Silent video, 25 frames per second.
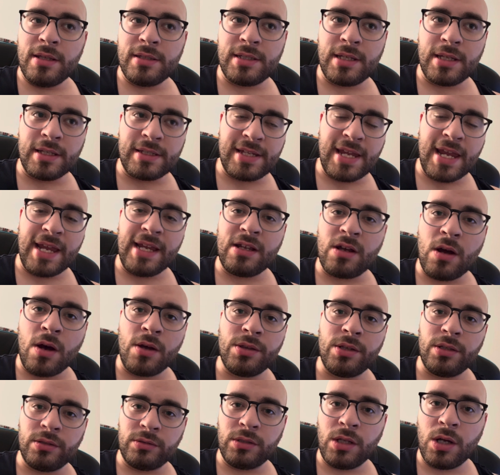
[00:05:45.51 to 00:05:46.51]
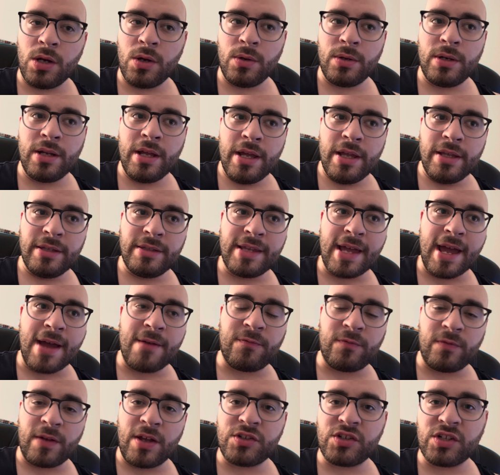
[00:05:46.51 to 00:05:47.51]
to take on the load
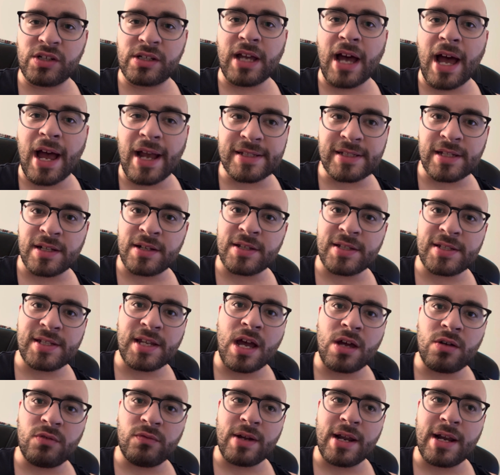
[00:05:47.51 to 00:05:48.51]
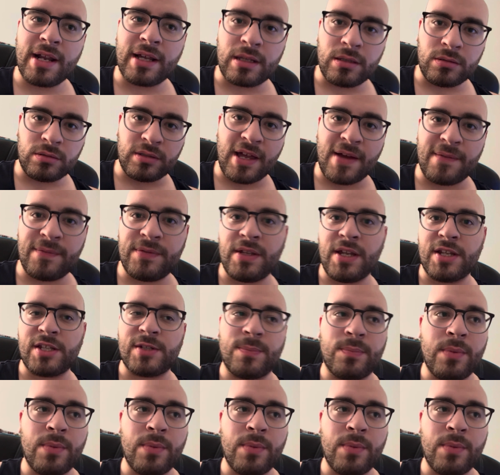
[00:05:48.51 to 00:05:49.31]
that Fletcher Cox and Hassan Reddick left us.